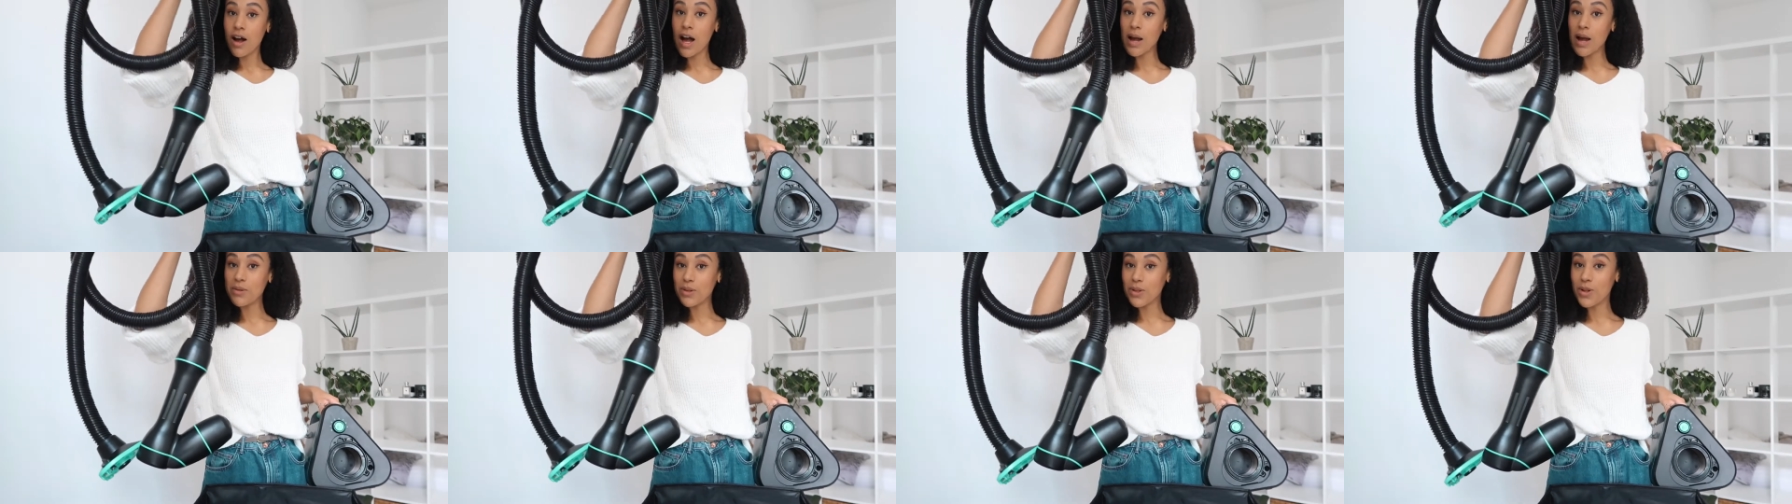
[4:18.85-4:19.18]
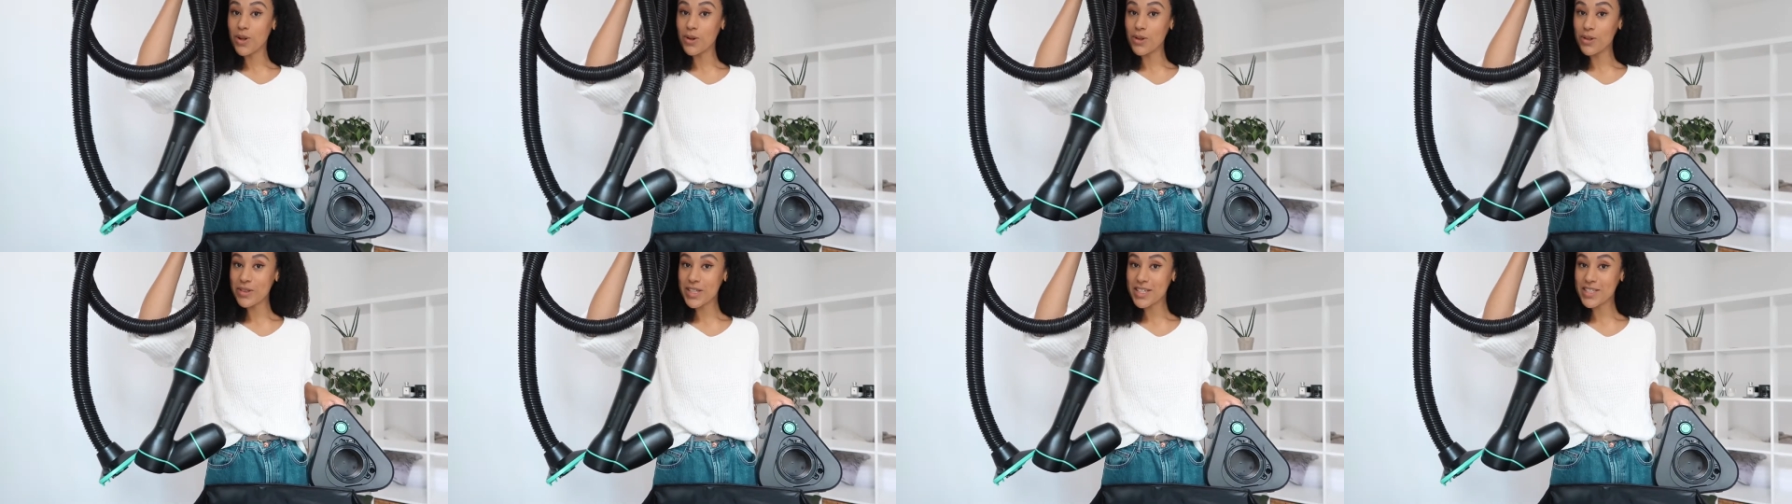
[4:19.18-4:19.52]
I will
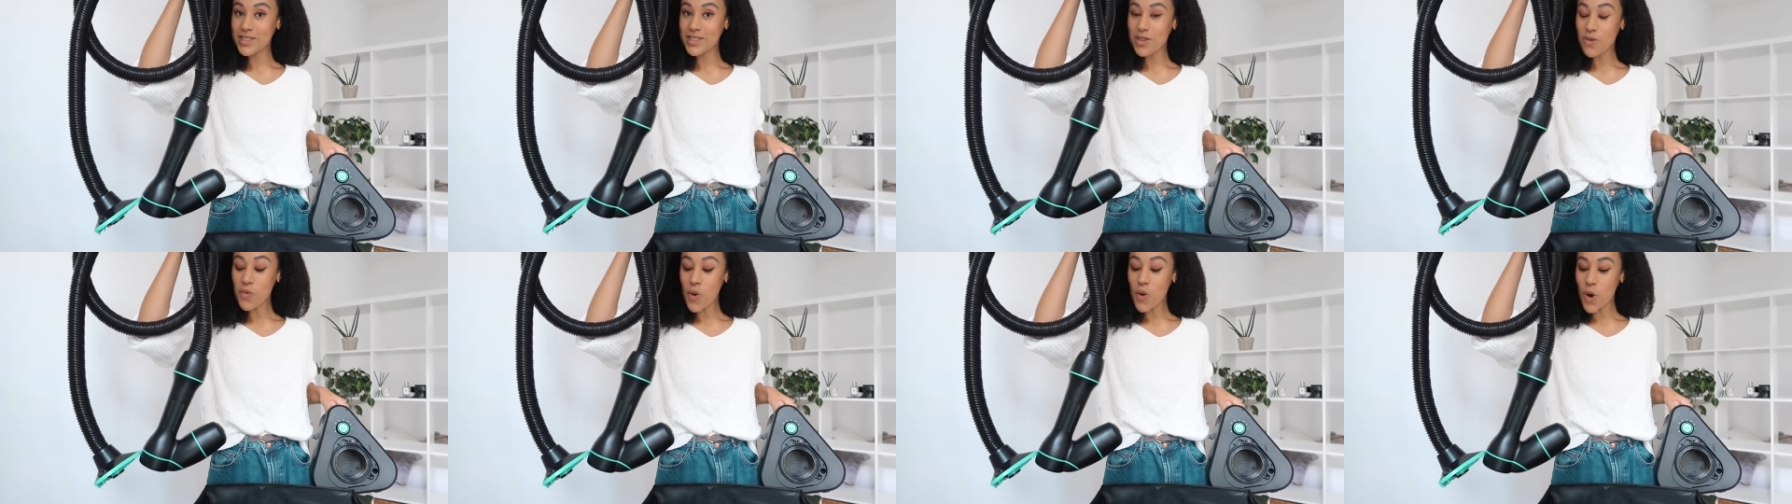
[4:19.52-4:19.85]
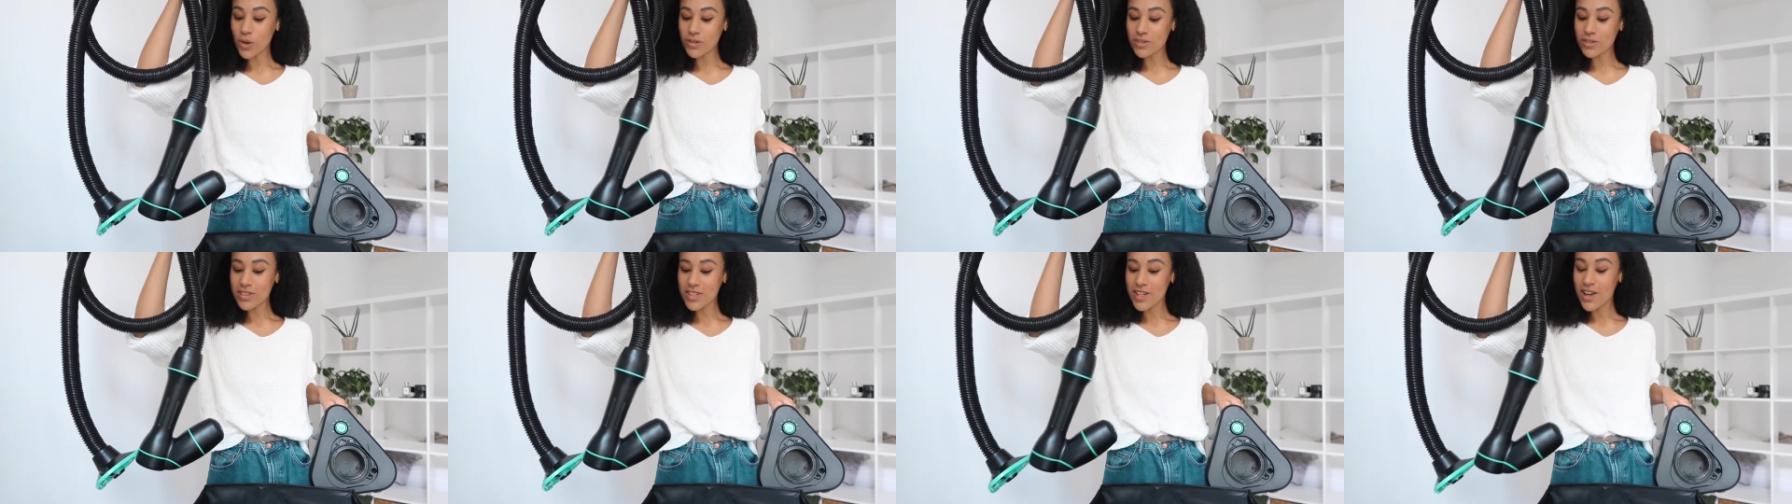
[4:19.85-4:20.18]
call this the
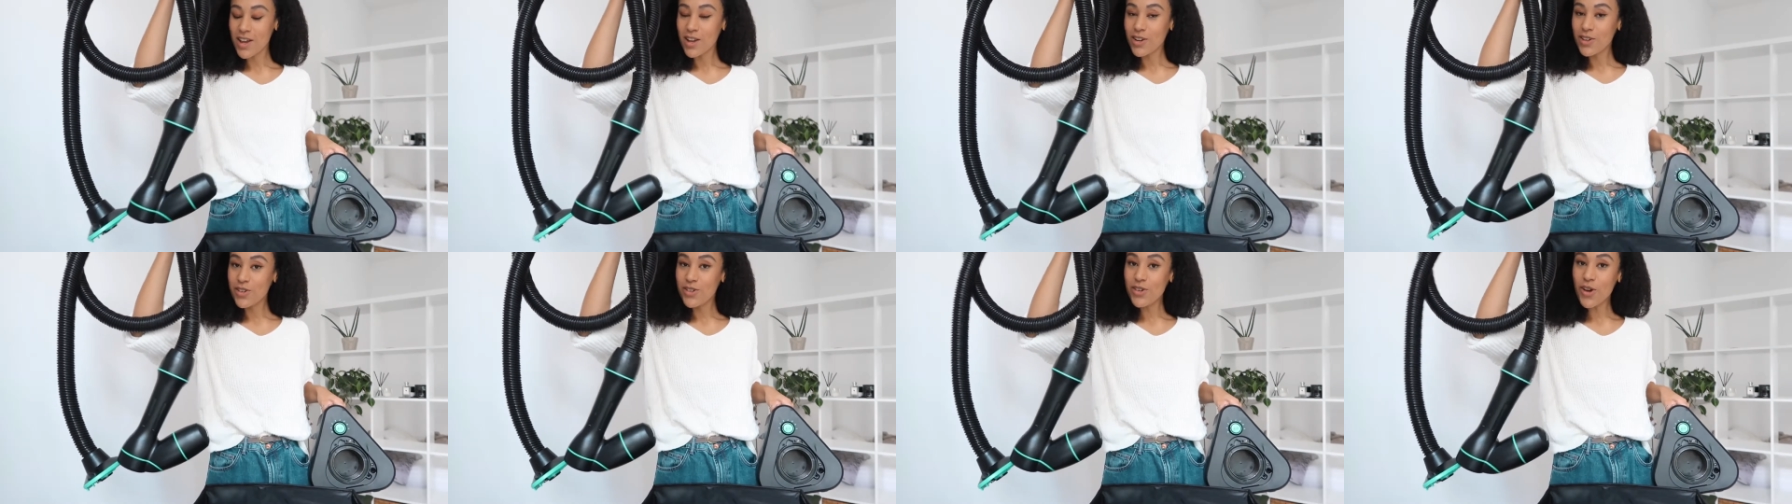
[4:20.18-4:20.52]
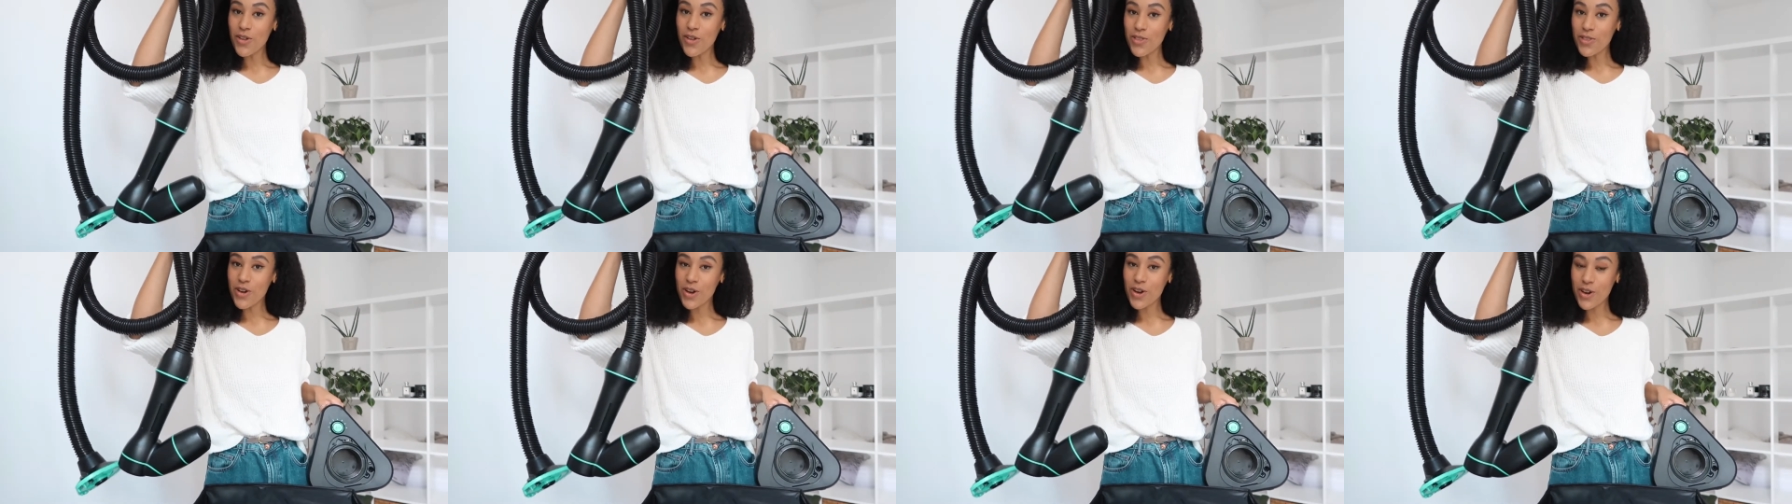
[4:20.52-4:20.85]
wand,
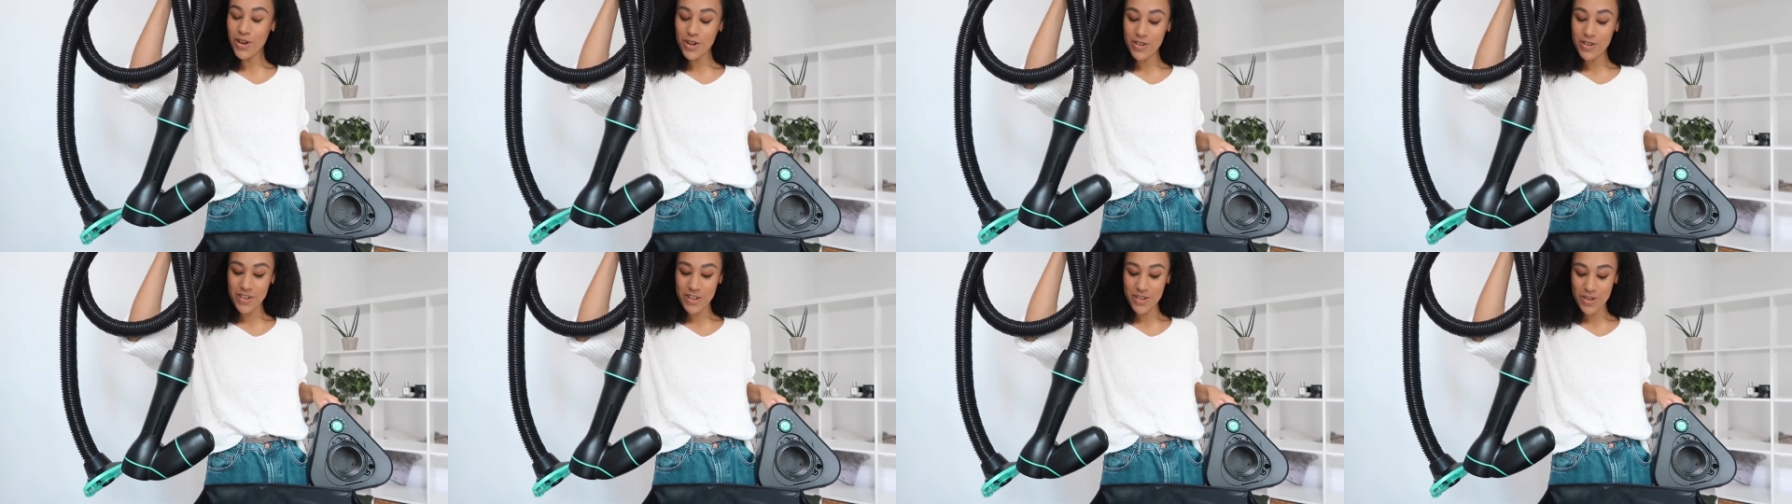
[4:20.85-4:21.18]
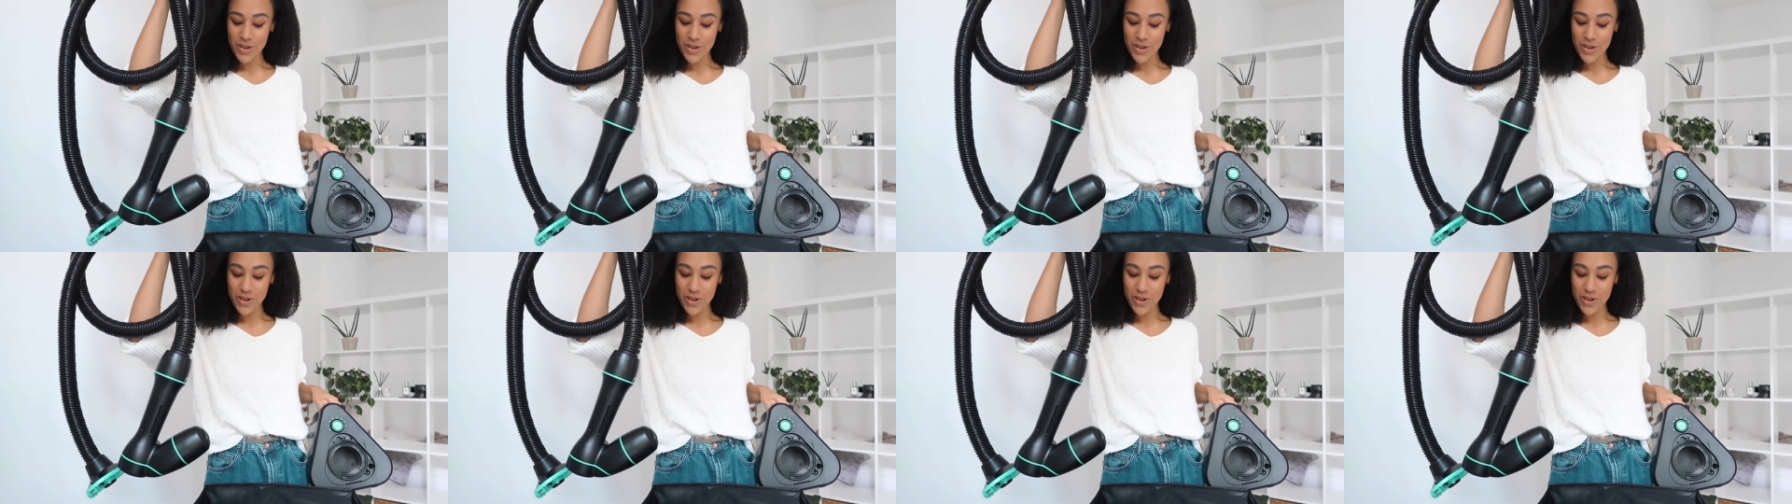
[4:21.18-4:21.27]
not the Hoover